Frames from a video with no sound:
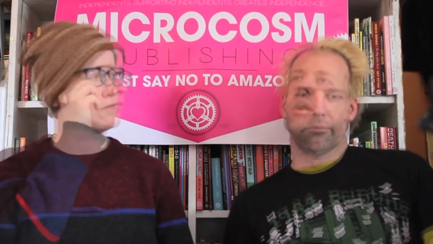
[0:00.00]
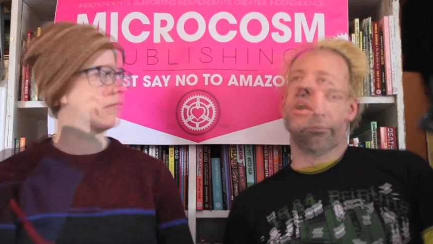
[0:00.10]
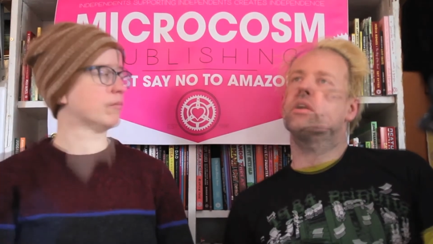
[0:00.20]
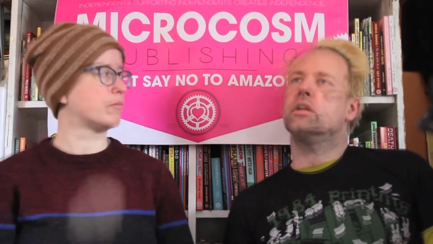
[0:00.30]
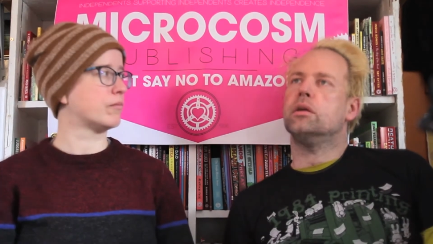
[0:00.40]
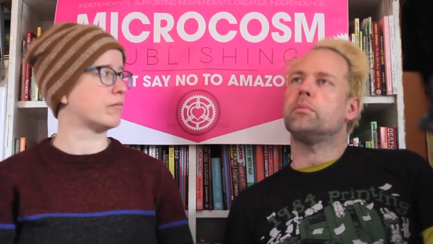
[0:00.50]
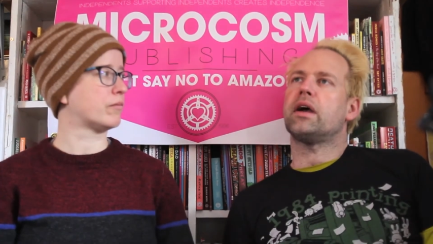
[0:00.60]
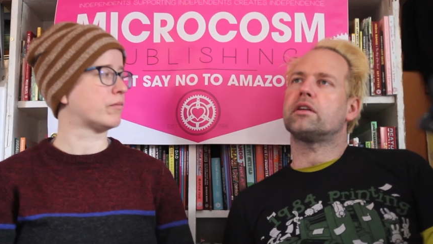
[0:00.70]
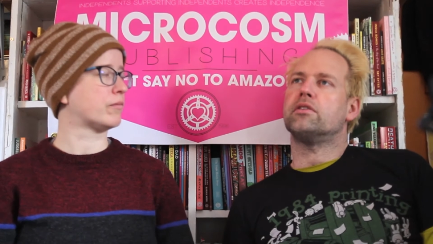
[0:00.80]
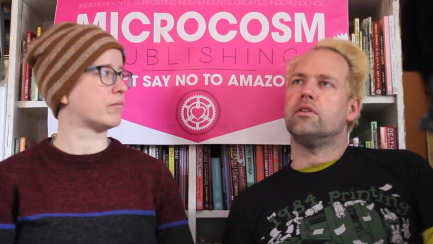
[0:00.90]
Speaker 1: Harkening
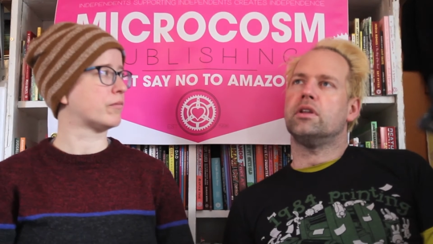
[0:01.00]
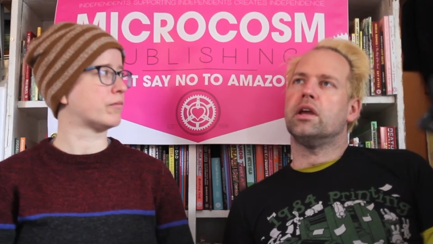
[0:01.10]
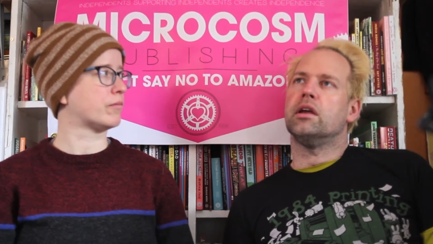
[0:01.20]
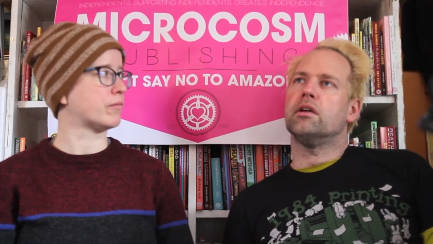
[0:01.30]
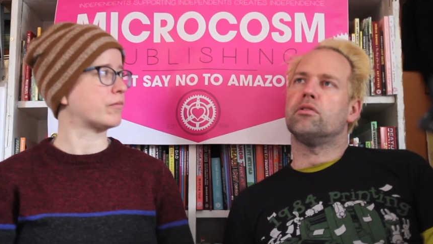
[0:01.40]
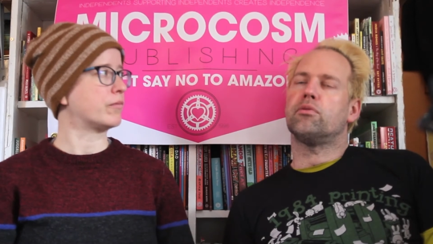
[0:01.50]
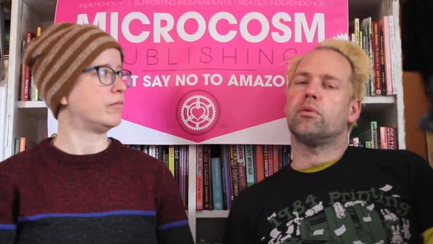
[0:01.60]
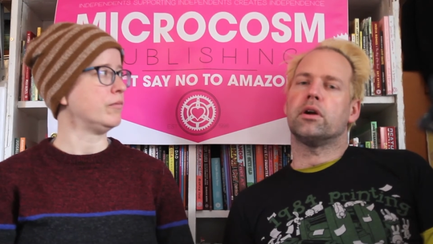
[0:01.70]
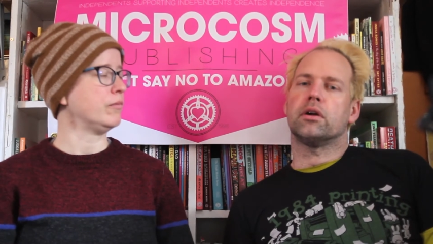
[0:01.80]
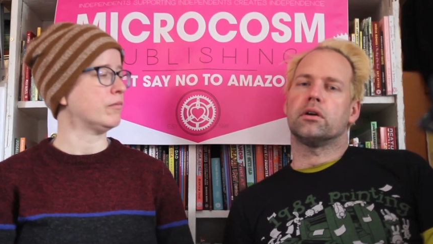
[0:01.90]
back to the days
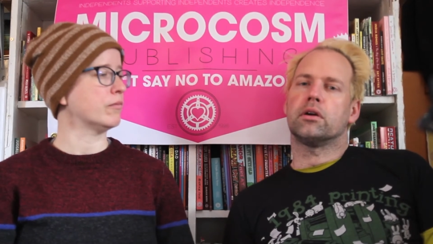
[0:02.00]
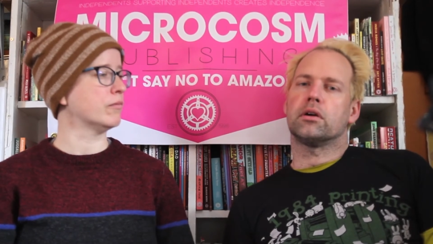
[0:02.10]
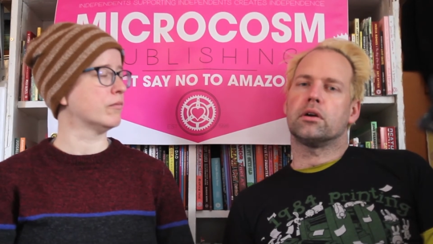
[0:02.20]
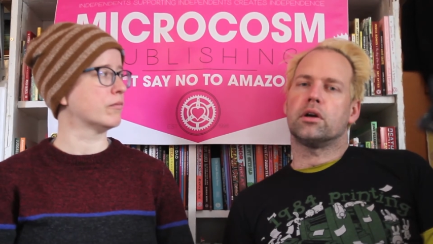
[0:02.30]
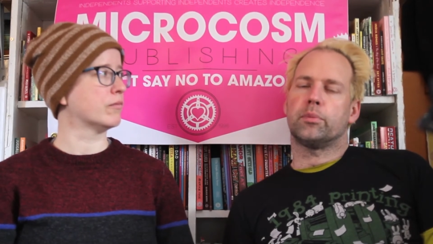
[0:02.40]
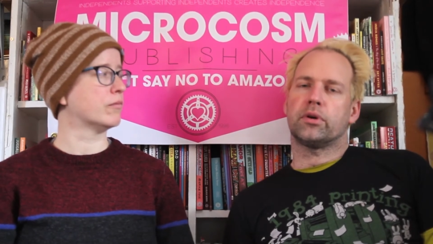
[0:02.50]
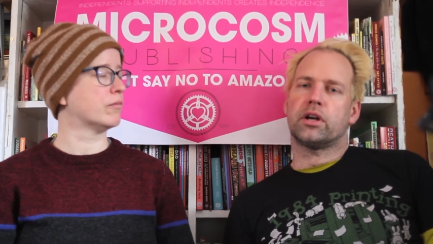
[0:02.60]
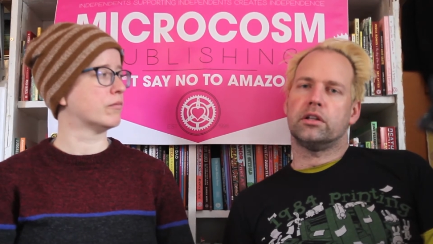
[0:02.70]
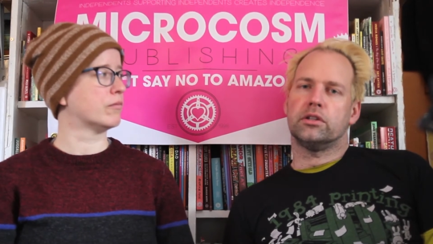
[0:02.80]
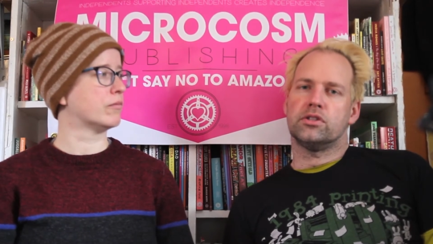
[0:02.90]
where
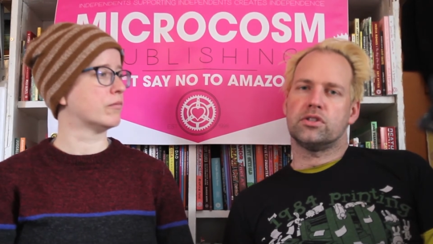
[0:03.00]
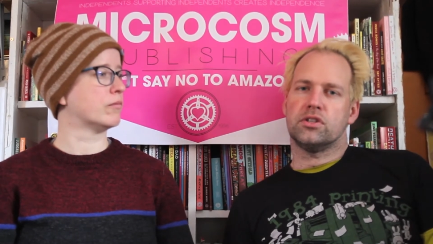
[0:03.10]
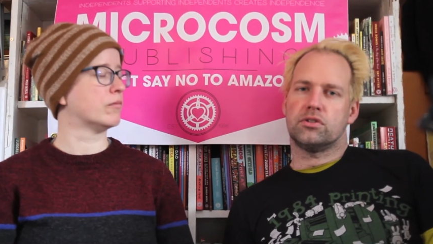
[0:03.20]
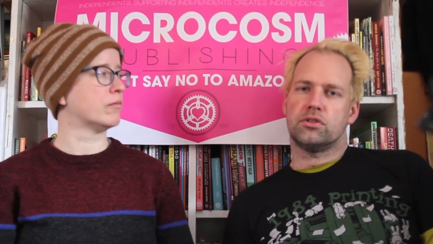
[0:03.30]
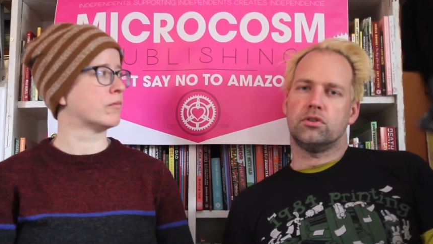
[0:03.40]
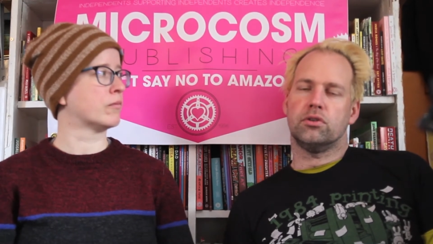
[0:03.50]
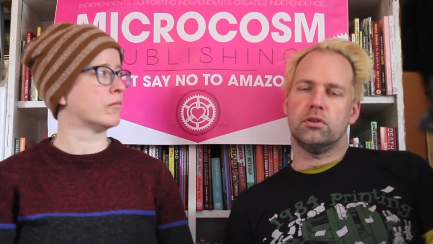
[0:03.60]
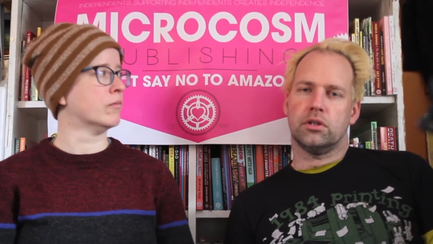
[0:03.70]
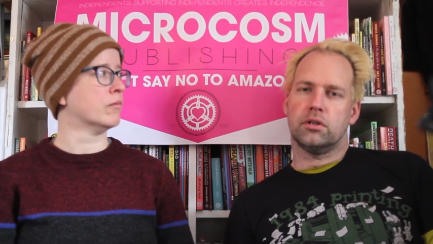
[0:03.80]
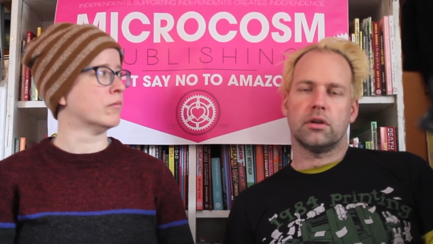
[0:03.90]
HarperCollins
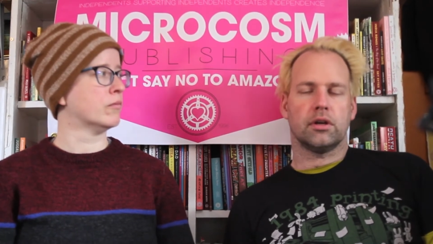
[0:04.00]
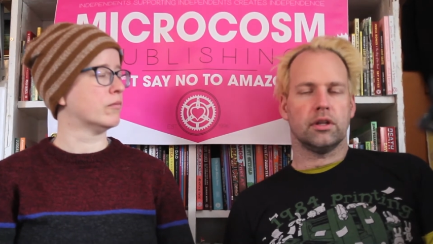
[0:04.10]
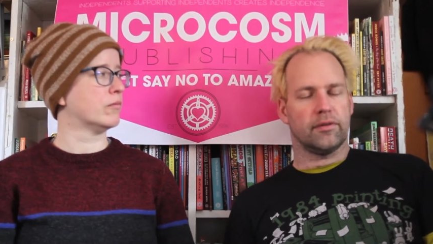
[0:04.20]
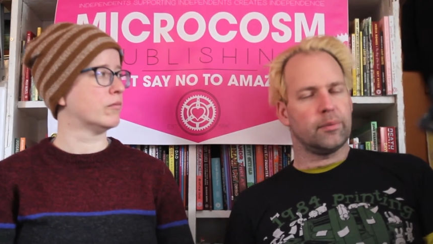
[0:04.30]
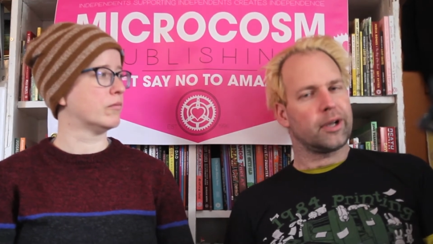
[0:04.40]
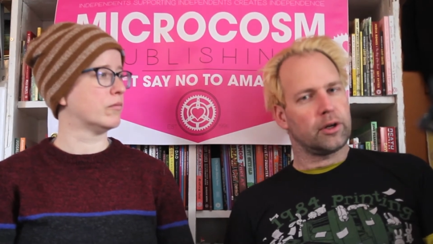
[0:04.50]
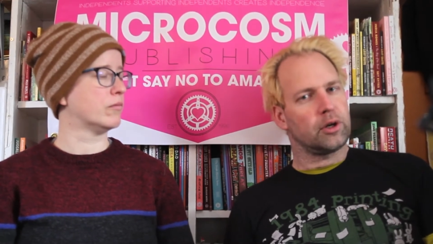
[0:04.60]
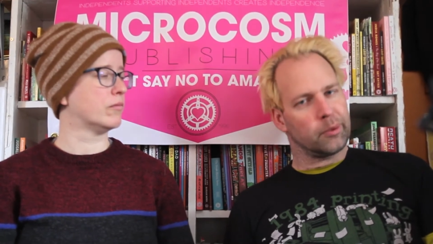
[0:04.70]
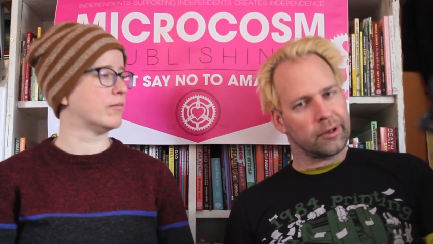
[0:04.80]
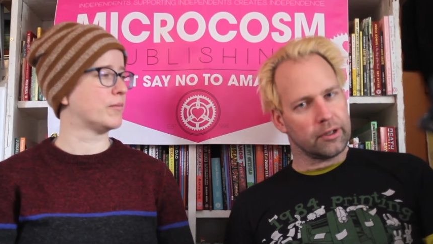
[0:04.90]
instituted, I love to pick on
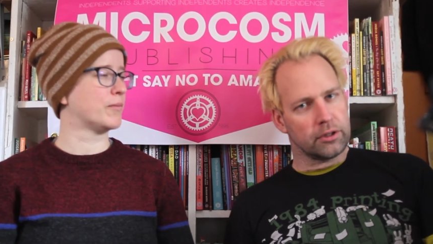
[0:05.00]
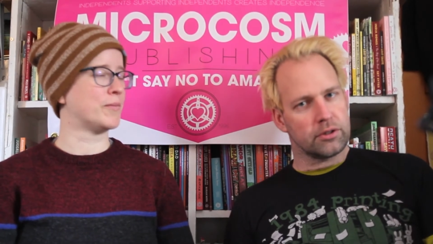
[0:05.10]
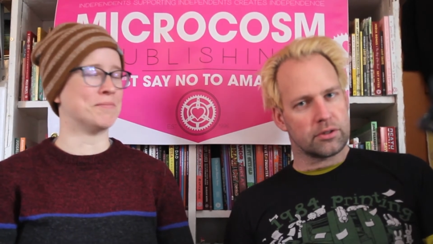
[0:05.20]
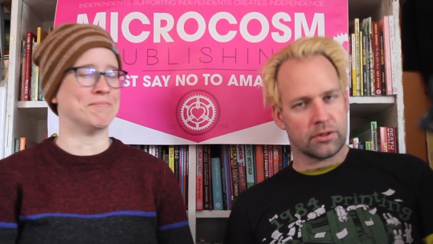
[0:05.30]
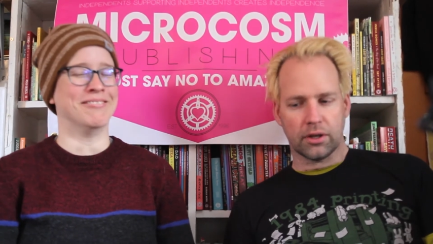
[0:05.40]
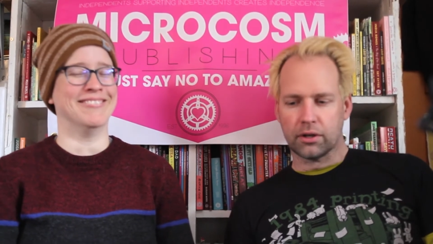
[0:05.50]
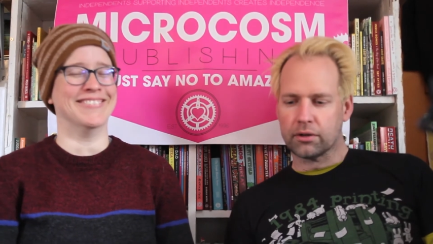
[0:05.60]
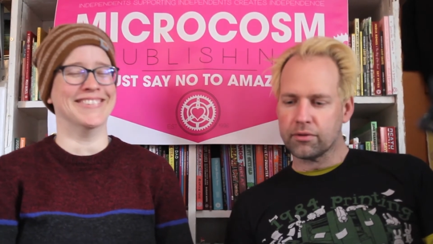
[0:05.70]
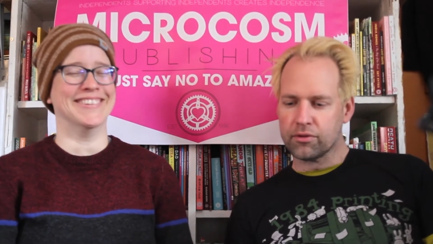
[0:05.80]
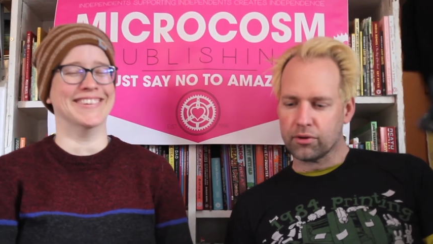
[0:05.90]
HarperCollins, they're
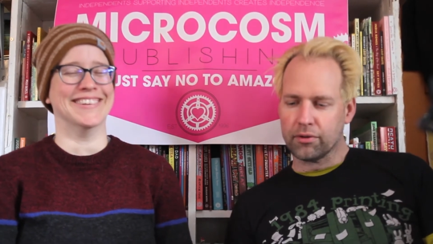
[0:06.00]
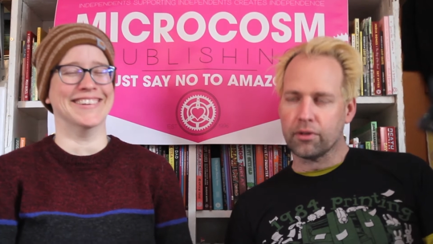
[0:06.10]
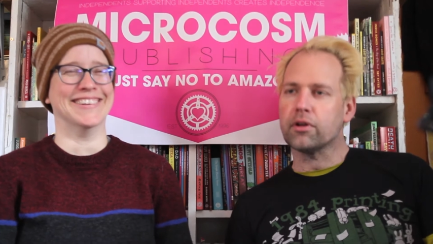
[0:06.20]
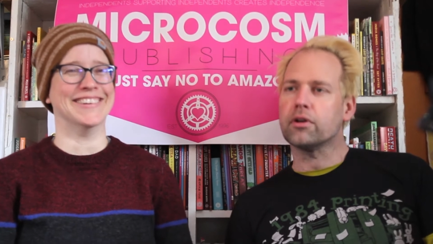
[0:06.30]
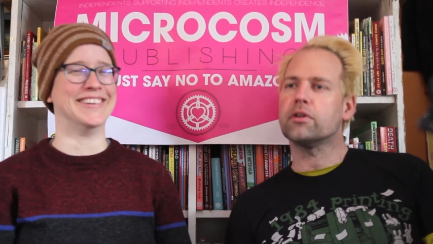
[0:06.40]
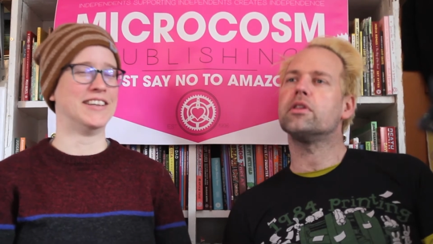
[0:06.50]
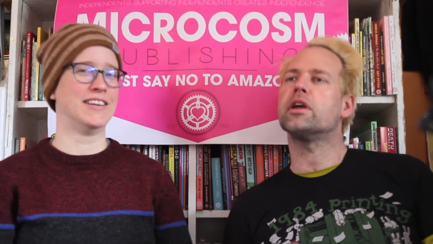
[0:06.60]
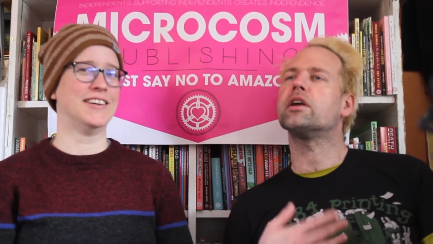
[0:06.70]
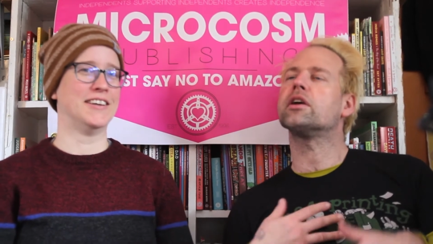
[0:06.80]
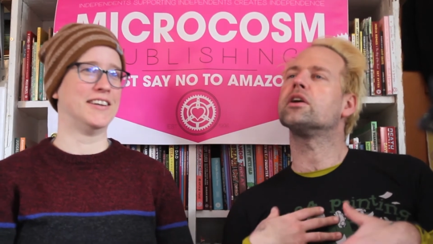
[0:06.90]
sort of the, like,